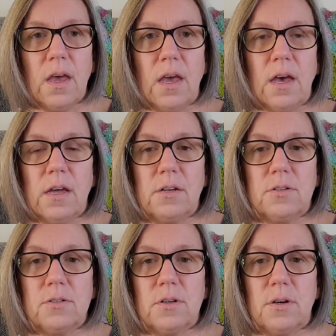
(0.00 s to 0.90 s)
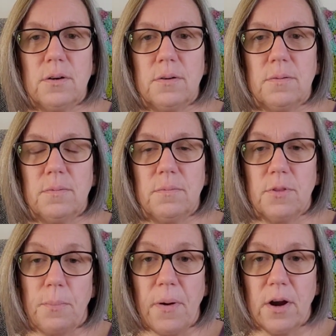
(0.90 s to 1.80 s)
And
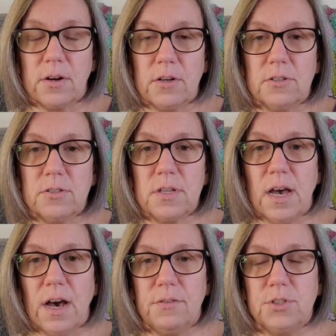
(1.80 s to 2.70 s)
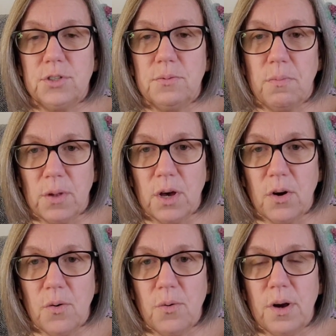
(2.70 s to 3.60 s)
the partners have to
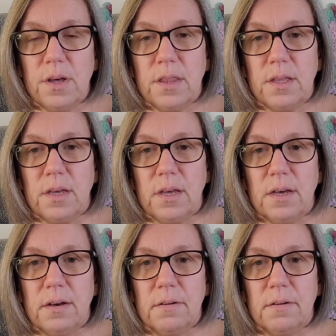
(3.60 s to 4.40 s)
blow the